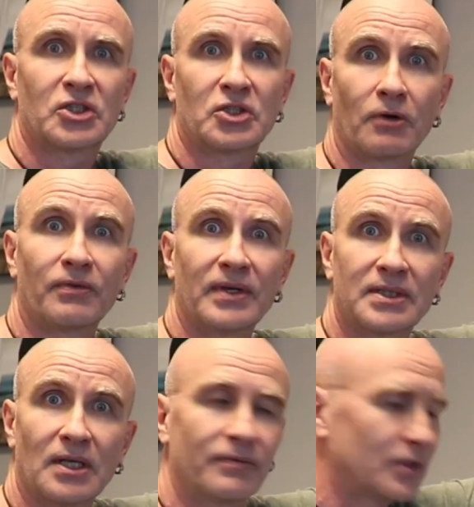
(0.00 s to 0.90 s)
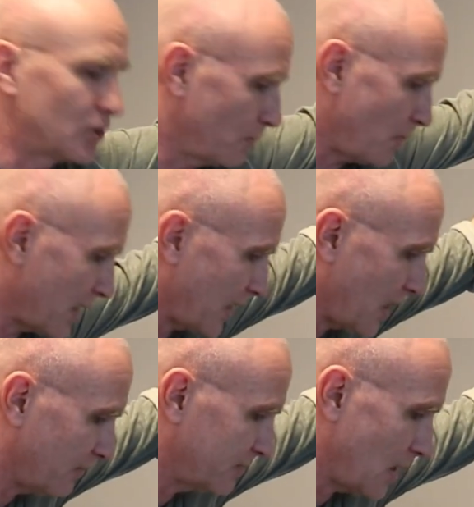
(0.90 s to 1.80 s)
surface of the tote bag ahead of